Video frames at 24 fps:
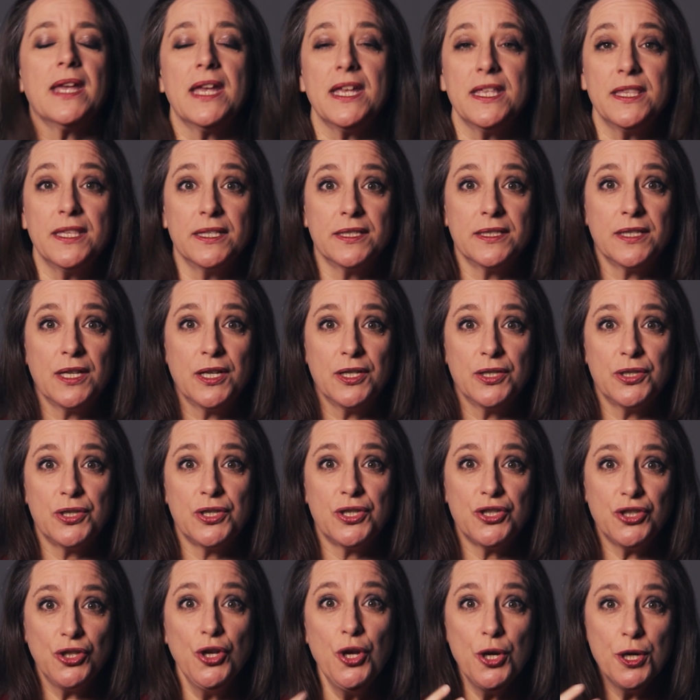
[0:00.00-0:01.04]
This
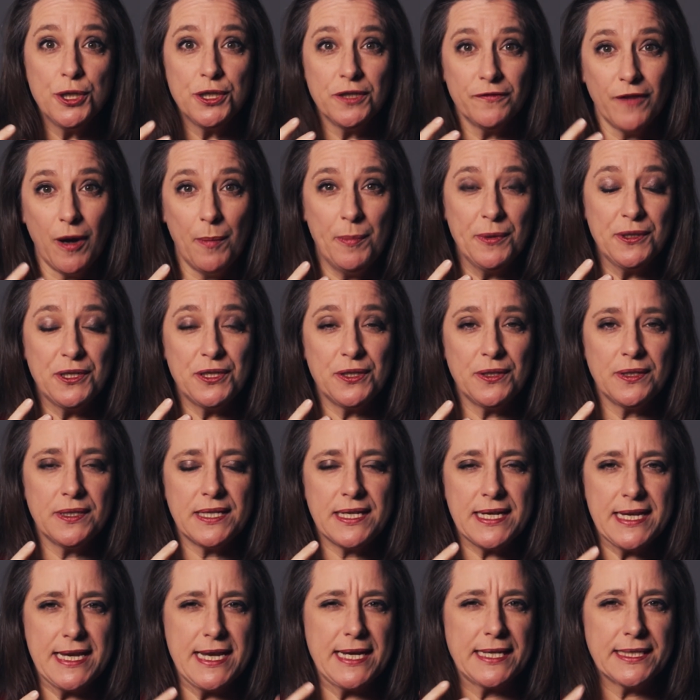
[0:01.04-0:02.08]
surge of
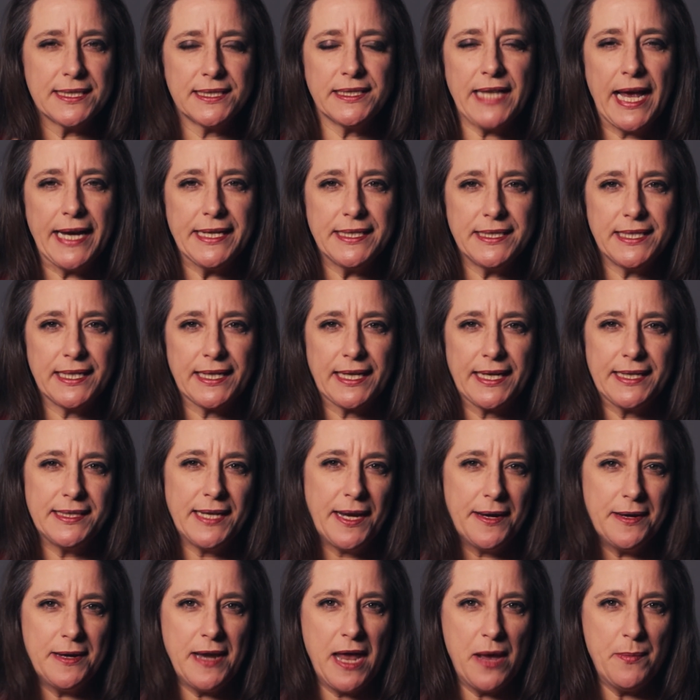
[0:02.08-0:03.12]
opportunity, exciting,
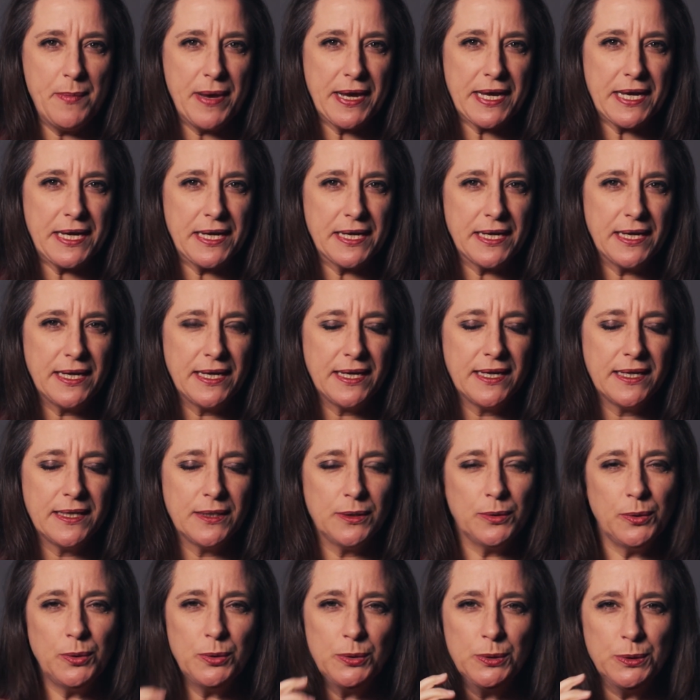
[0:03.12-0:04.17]
dynamic.
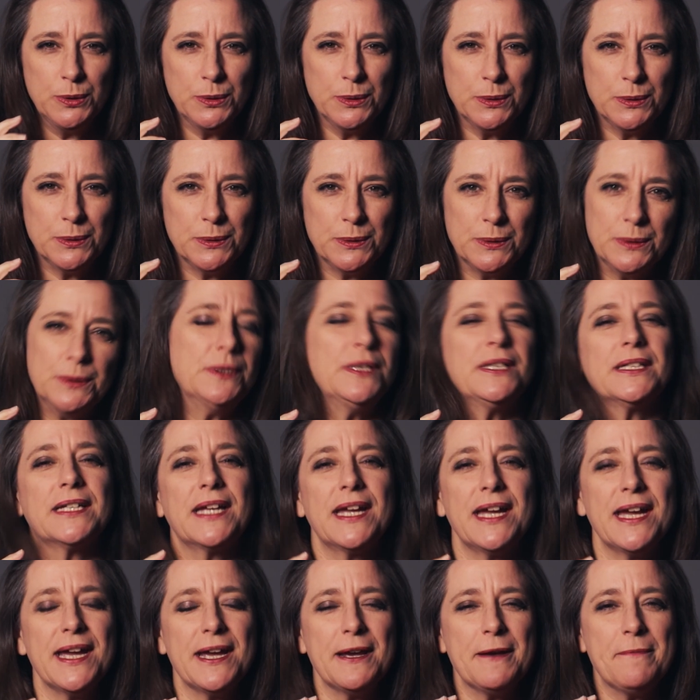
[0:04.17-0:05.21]
Oh,
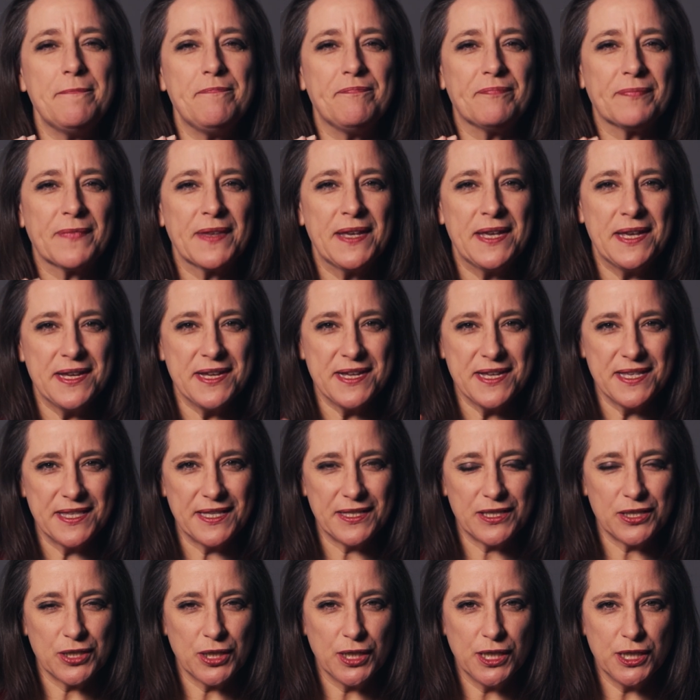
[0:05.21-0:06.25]
okay.
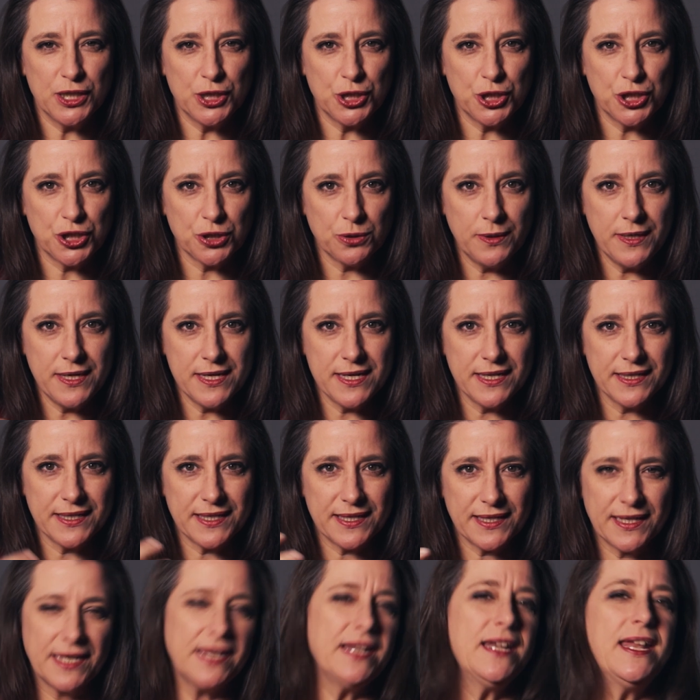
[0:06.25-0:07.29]
This joyous
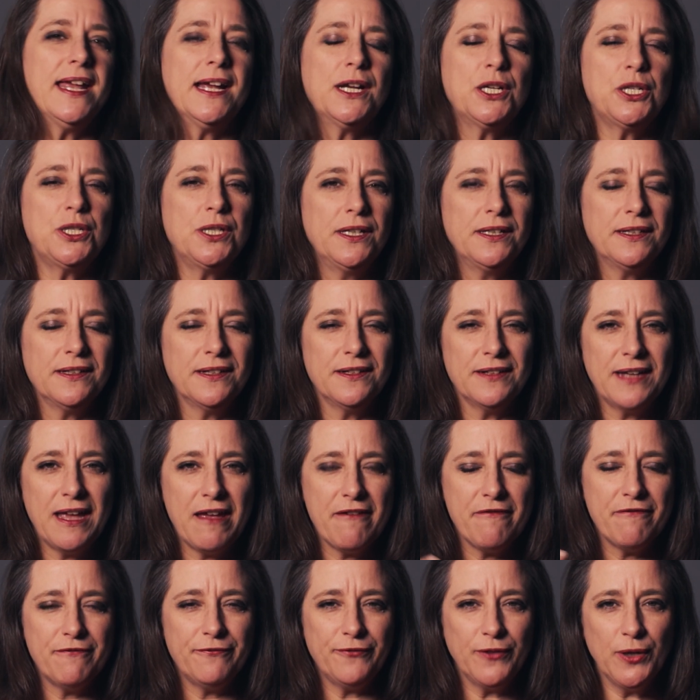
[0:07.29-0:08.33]
connection, okay,
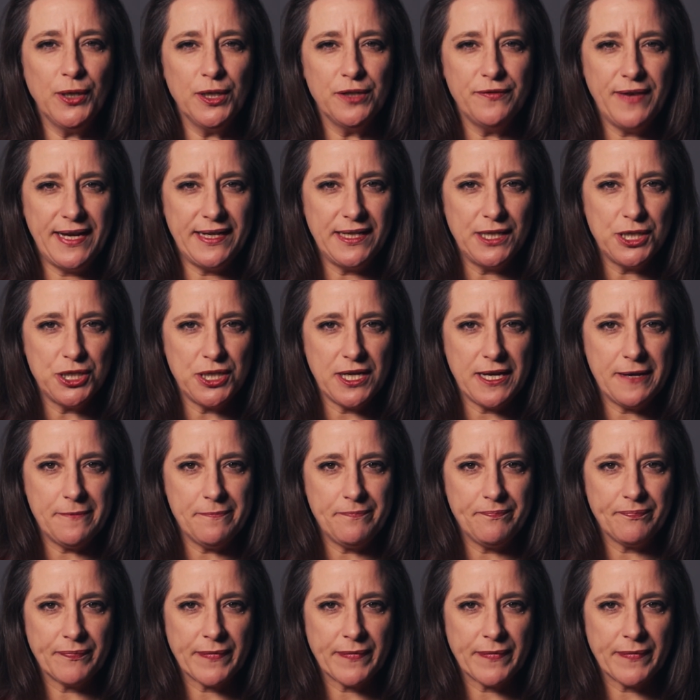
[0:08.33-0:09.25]
full of energy.